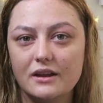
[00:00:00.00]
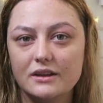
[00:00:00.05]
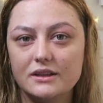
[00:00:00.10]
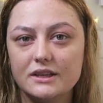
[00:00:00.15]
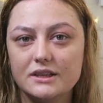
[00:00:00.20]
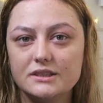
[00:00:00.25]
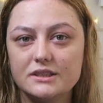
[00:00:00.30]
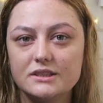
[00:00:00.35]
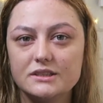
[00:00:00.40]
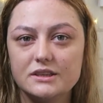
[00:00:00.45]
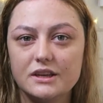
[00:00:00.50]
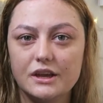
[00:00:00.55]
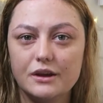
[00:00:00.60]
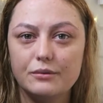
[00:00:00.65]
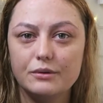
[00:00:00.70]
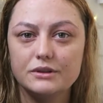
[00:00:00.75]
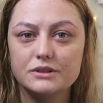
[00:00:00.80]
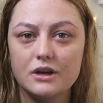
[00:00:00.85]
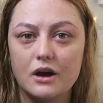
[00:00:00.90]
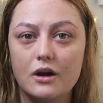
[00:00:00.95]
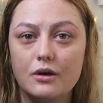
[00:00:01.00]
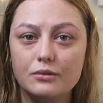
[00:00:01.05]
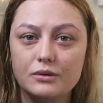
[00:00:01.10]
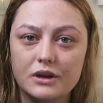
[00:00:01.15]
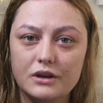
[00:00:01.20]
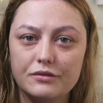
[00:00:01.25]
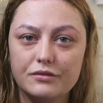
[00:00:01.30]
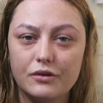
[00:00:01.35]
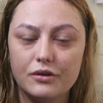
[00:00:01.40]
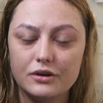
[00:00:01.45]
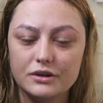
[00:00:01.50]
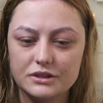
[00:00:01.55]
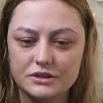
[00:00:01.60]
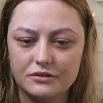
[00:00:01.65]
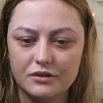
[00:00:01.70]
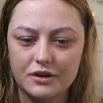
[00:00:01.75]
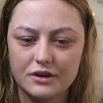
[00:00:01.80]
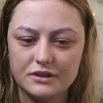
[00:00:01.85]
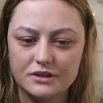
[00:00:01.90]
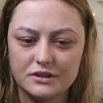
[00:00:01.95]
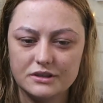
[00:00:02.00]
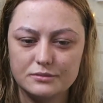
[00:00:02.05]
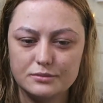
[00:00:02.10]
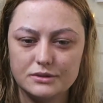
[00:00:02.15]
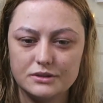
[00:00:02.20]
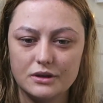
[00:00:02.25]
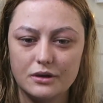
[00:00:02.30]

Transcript: like, this is new, it's only for psoriasis,